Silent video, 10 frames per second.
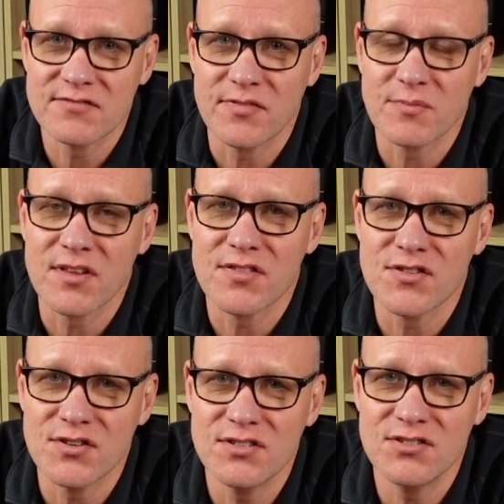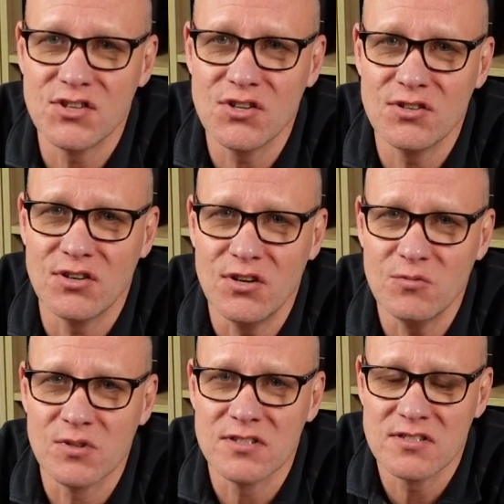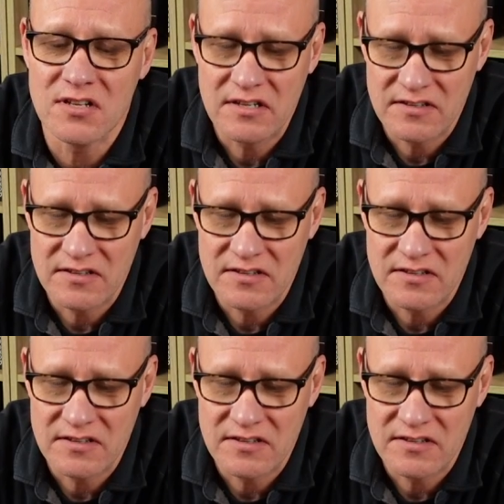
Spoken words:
from the 3rd turn onwards,